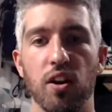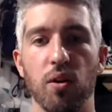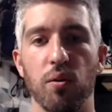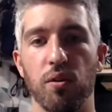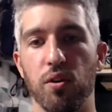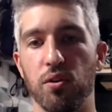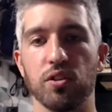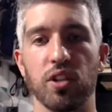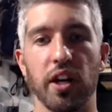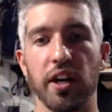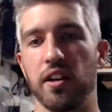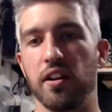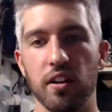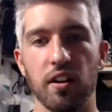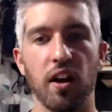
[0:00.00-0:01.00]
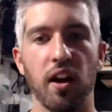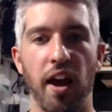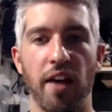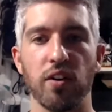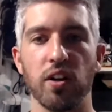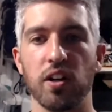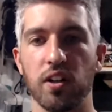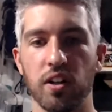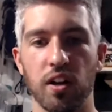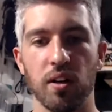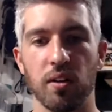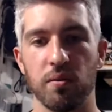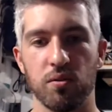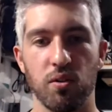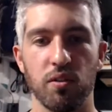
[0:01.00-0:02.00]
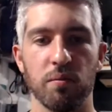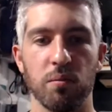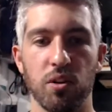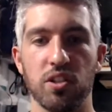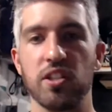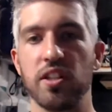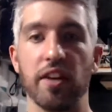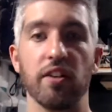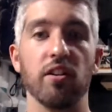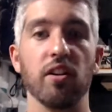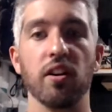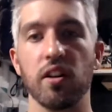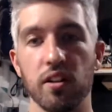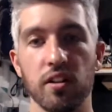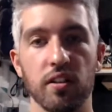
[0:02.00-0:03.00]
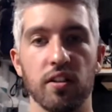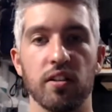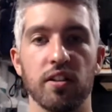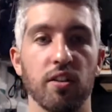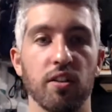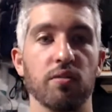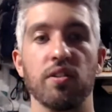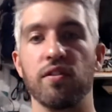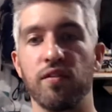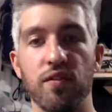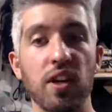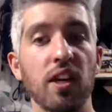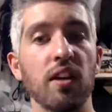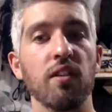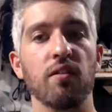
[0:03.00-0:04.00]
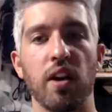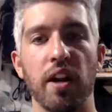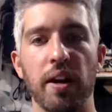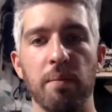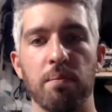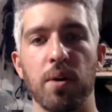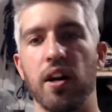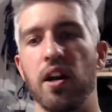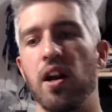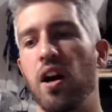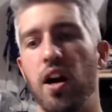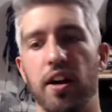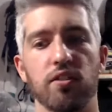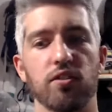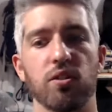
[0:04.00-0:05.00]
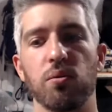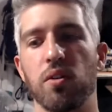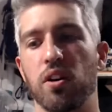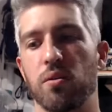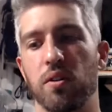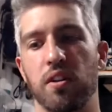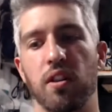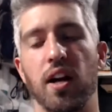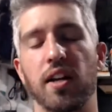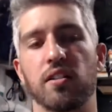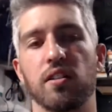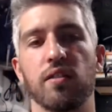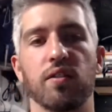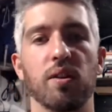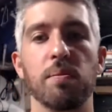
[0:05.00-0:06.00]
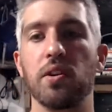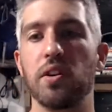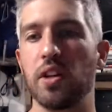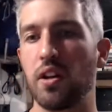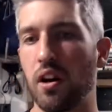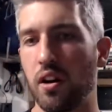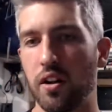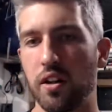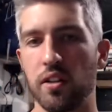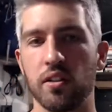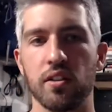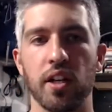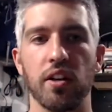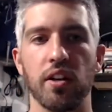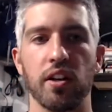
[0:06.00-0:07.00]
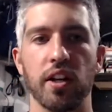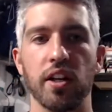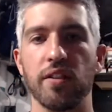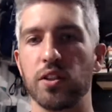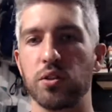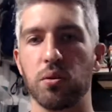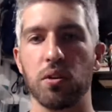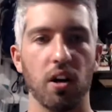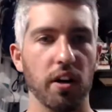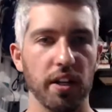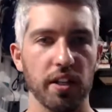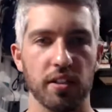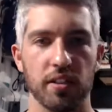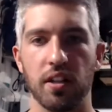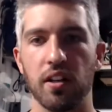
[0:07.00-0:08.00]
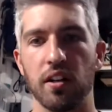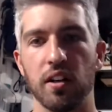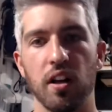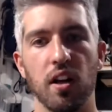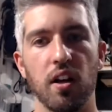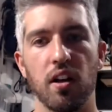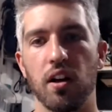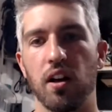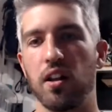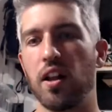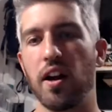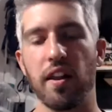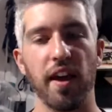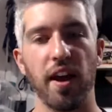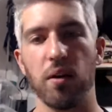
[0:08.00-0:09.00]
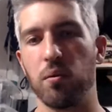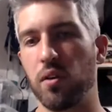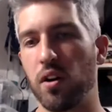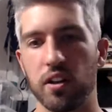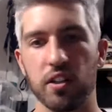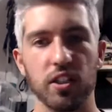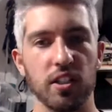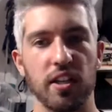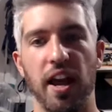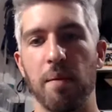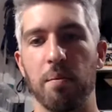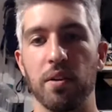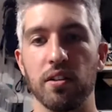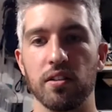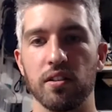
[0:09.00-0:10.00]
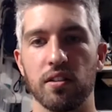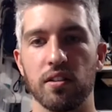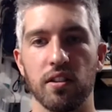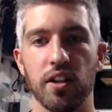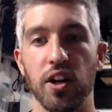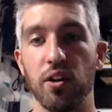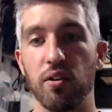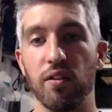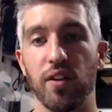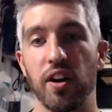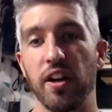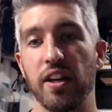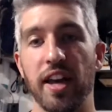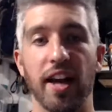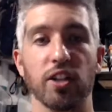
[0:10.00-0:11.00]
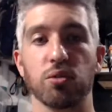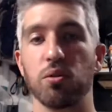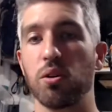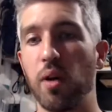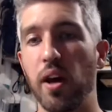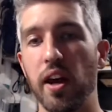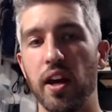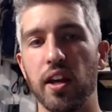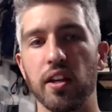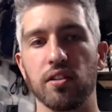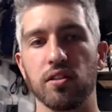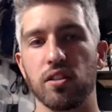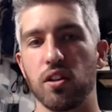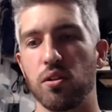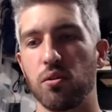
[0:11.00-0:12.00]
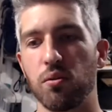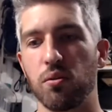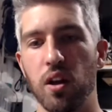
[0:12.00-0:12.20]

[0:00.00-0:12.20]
those I have a sort of more standard, fee, right? But I also work with lots of community gardens and individual artists. And a lot of that work just happens, in a very casual way. And so,